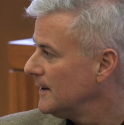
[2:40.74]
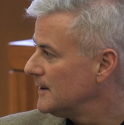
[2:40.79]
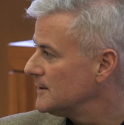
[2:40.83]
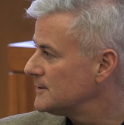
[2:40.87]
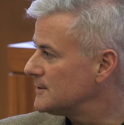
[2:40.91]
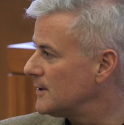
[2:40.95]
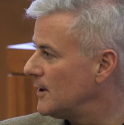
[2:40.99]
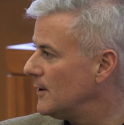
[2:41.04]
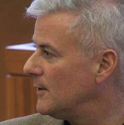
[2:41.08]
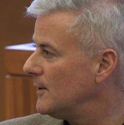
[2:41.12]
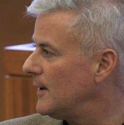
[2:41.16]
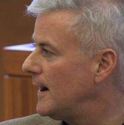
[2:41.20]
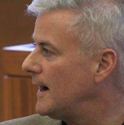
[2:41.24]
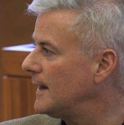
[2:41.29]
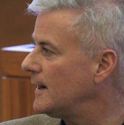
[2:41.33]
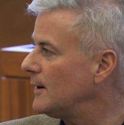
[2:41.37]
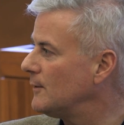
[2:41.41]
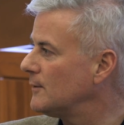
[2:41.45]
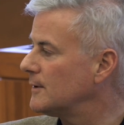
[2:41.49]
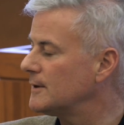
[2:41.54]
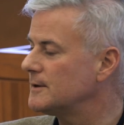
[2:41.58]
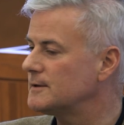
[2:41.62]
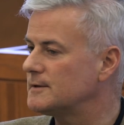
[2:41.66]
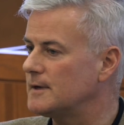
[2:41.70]
So I
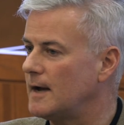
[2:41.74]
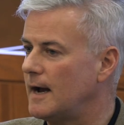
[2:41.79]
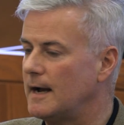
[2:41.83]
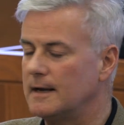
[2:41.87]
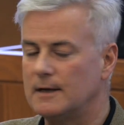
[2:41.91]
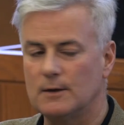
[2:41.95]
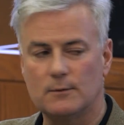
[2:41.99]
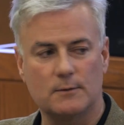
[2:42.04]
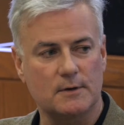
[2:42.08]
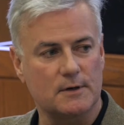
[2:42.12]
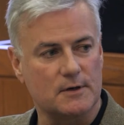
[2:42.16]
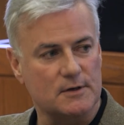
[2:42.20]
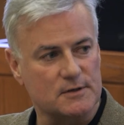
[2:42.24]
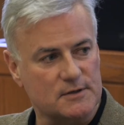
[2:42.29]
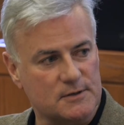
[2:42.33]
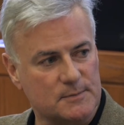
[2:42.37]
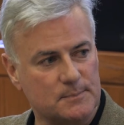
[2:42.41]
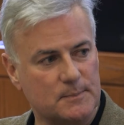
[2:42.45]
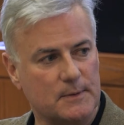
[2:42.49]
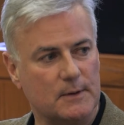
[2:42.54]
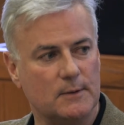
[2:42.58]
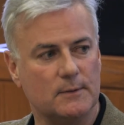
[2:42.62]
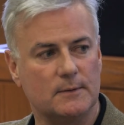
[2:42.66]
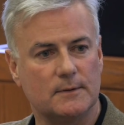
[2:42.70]
don't want to
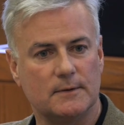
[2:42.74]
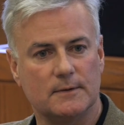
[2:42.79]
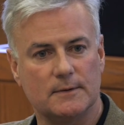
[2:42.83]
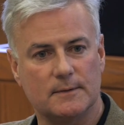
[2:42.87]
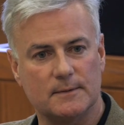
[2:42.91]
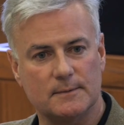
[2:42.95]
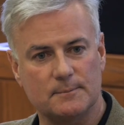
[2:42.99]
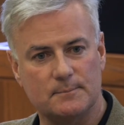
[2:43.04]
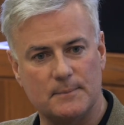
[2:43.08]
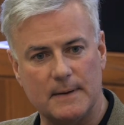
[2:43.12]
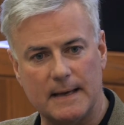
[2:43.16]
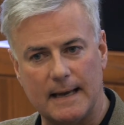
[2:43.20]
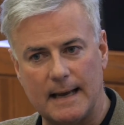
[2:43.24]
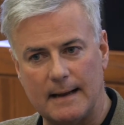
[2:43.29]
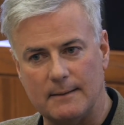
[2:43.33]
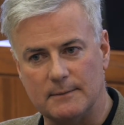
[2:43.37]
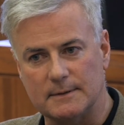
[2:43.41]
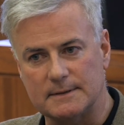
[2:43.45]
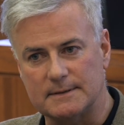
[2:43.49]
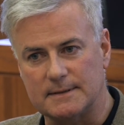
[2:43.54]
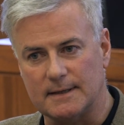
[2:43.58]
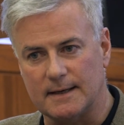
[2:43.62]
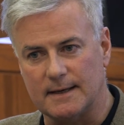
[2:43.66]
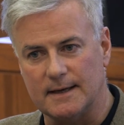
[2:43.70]
dispute being
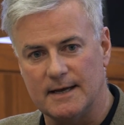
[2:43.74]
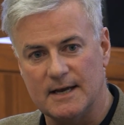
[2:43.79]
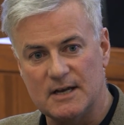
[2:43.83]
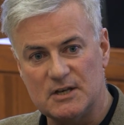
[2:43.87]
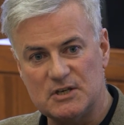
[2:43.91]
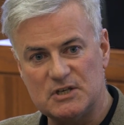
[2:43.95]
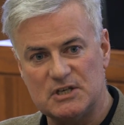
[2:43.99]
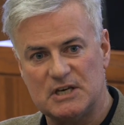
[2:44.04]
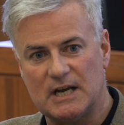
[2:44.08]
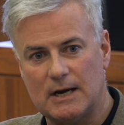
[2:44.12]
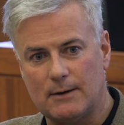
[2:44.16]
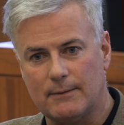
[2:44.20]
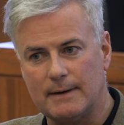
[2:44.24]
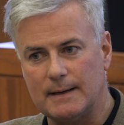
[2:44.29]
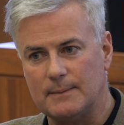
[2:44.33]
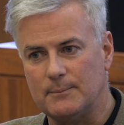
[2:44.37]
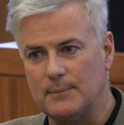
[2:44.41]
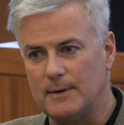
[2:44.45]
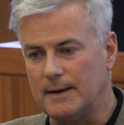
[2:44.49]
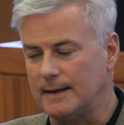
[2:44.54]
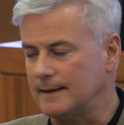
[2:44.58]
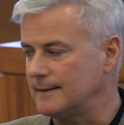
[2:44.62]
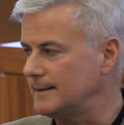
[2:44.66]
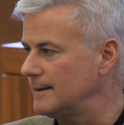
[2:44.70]
able to cherry
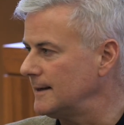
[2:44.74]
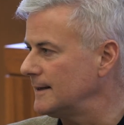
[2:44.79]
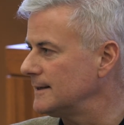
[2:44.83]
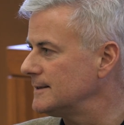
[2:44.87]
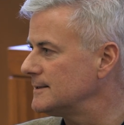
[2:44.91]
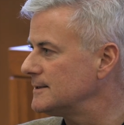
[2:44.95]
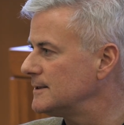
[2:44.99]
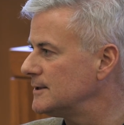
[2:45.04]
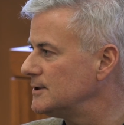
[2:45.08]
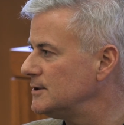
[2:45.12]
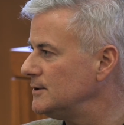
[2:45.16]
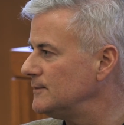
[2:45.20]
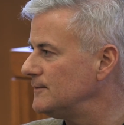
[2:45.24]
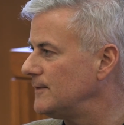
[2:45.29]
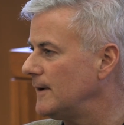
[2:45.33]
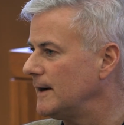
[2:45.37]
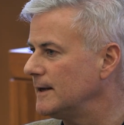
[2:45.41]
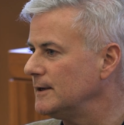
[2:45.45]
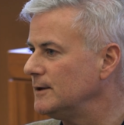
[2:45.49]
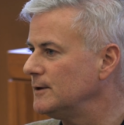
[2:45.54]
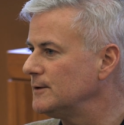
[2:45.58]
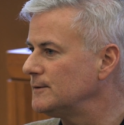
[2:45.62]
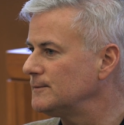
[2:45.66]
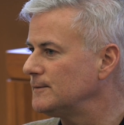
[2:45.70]
pick things that you
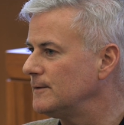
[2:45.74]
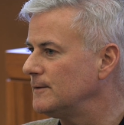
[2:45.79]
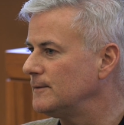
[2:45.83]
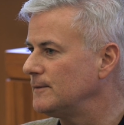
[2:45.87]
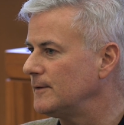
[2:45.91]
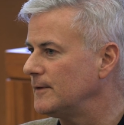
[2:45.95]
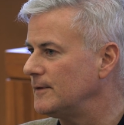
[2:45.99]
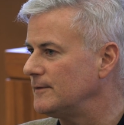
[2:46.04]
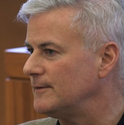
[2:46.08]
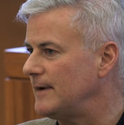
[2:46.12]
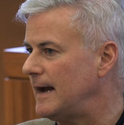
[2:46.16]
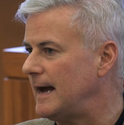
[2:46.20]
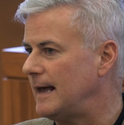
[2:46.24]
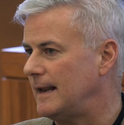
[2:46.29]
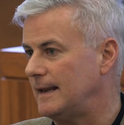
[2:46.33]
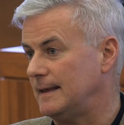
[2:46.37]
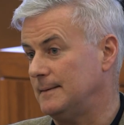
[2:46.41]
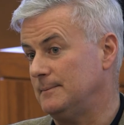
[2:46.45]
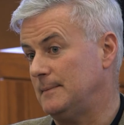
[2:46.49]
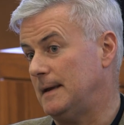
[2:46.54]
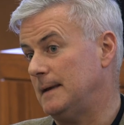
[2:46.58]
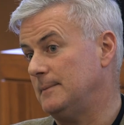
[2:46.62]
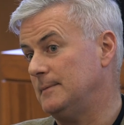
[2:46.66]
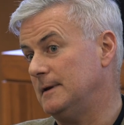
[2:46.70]
find useful for the Valley.
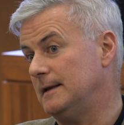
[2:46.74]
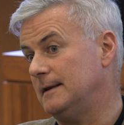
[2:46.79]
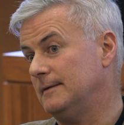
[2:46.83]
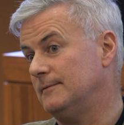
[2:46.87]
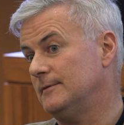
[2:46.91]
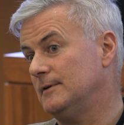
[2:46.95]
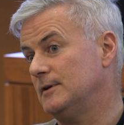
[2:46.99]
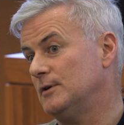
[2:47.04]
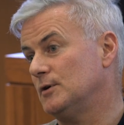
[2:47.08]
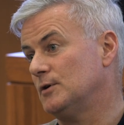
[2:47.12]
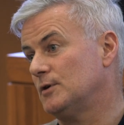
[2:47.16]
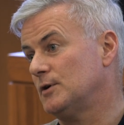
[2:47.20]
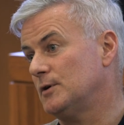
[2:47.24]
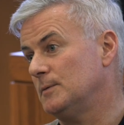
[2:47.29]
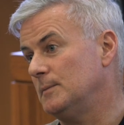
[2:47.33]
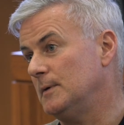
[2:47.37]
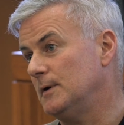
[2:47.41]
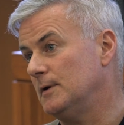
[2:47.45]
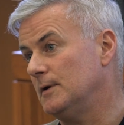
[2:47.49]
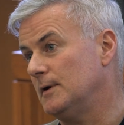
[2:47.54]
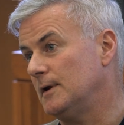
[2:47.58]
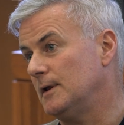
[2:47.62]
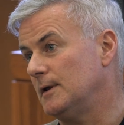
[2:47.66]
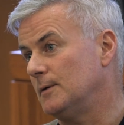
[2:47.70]
Maybe even in your
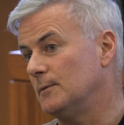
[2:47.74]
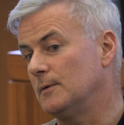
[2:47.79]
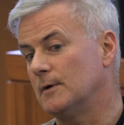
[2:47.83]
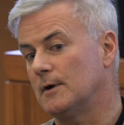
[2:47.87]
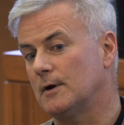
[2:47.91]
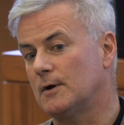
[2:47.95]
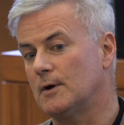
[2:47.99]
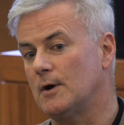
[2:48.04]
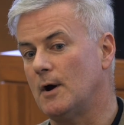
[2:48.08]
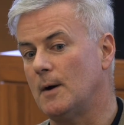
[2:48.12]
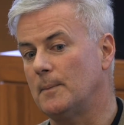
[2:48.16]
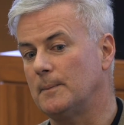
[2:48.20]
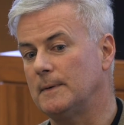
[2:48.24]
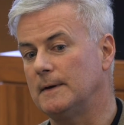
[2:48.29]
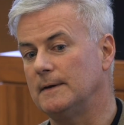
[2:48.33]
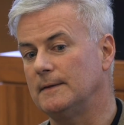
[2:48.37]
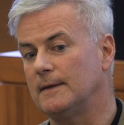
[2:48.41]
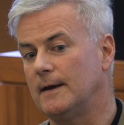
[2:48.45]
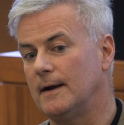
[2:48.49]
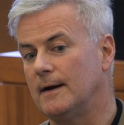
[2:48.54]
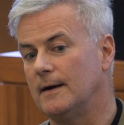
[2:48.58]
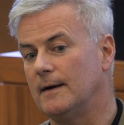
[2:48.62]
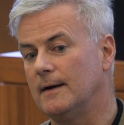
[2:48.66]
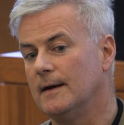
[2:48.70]
community, you want to copy
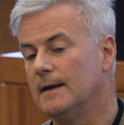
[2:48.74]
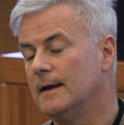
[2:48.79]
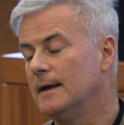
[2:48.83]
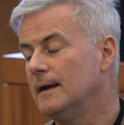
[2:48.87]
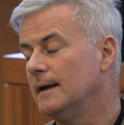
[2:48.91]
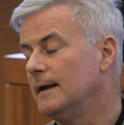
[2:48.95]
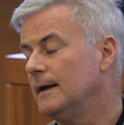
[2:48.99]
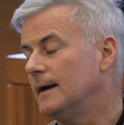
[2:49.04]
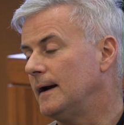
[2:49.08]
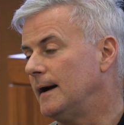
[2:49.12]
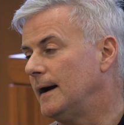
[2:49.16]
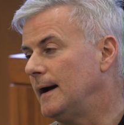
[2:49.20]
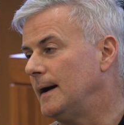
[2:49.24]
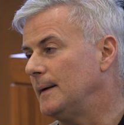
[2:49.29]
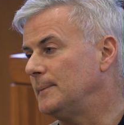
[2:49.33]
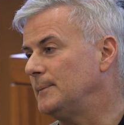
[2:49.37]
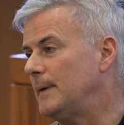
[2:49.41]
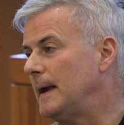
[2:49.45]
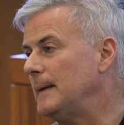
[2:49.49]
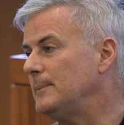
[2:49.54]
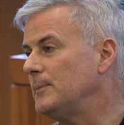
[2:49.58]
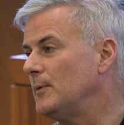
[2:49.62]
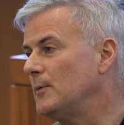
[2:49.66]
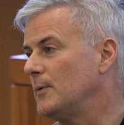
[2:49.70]
their
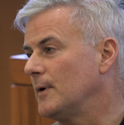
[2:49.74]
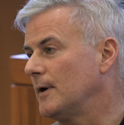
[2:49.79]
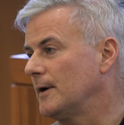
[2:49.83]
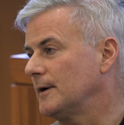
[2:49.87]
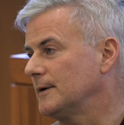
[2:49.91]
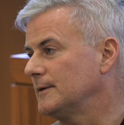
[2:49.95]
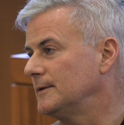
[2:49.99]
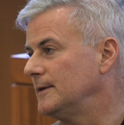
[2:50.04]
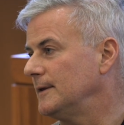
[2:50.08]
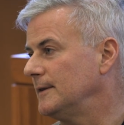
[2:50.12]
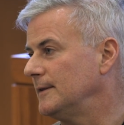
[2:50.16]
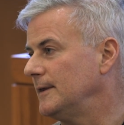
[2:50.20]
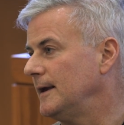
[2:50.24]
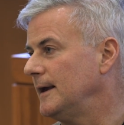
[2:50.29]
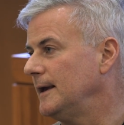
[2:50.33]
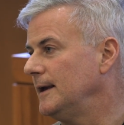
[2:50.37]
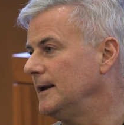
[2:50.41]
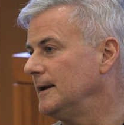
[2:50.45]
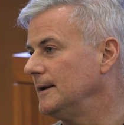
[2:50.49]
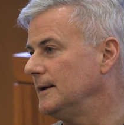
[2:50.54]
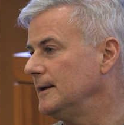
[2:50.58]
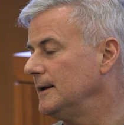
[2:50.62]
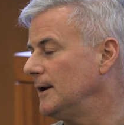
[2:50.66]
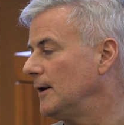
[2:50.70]
paperwork that
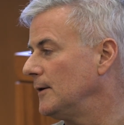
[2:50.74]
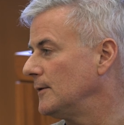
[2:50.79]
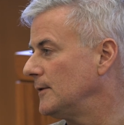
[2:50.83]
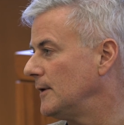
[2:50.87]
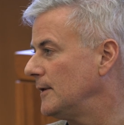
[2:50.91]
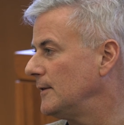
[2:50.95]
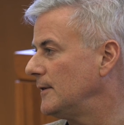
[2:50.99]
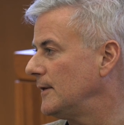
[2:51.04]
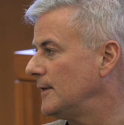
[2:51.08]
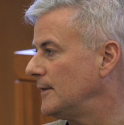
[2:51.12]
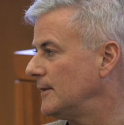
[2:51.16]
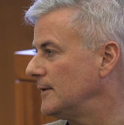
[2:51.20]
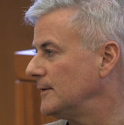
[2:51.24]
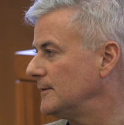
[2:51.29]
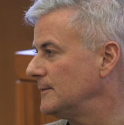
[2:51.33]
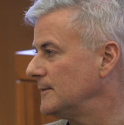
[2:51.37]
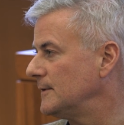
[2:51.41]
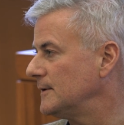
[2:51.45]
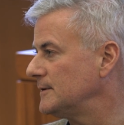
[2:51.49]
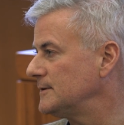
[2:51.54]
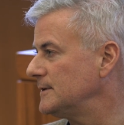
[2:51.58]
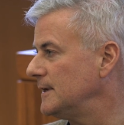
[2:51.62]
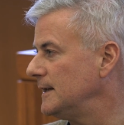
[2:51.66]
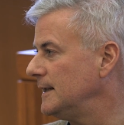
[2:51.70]
they,
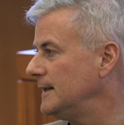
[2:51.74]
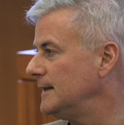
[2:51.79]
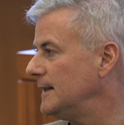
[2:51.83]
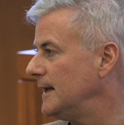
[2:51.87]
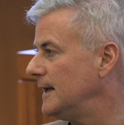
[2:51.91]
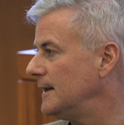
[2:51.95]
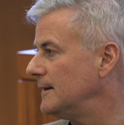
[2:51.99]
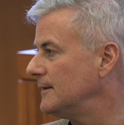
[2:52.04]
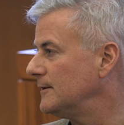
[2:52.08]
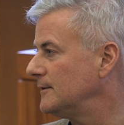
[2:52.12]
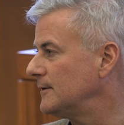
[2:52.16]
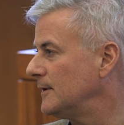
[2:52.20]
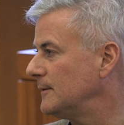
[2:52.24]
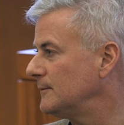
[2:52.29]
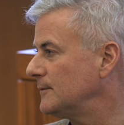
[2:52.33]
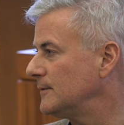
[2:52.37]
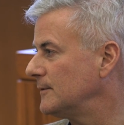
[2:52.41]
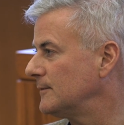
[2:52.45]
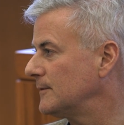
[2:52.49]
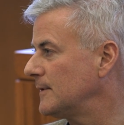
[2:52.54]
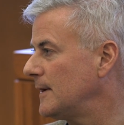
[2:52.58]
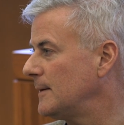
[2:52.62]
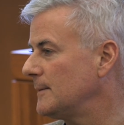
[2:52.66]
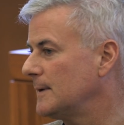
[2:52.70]
the city did in terms
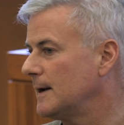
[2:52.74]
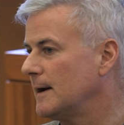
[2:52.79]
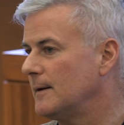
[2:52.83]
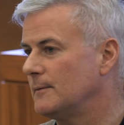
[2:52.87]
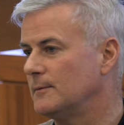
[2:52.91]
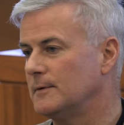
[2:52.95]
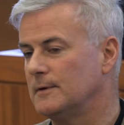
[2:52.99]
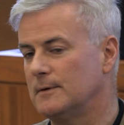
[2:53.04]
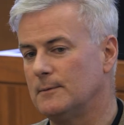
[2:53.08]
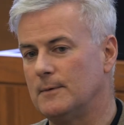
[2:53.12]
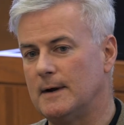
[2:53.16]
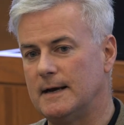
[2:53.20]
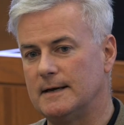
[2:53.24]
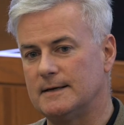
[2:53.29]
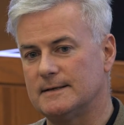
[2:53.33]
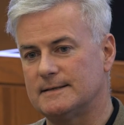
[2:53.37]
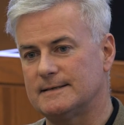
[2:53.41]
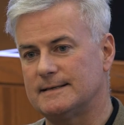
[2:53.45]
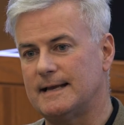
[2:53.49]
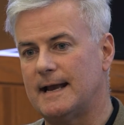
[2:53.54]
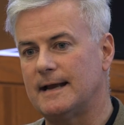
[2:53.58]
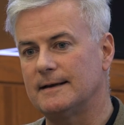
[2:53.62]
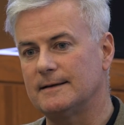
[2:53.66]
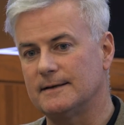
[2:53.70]
of coming up with a way to
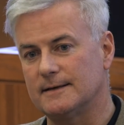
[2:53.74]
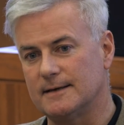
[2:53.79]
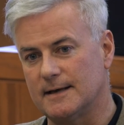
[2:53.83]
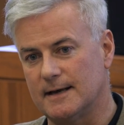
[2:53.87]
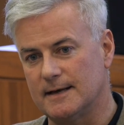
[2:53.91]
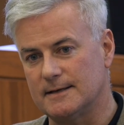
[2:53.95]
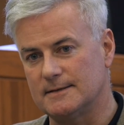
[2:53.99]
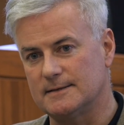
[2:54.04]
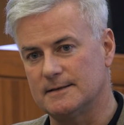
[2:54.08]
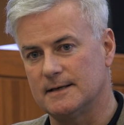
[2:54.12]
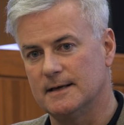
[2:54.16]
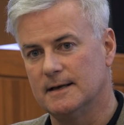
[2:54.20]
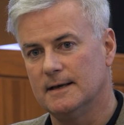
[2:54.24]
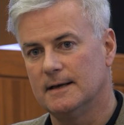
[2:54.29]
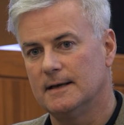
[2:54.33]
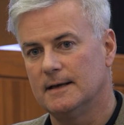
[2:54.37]
standardize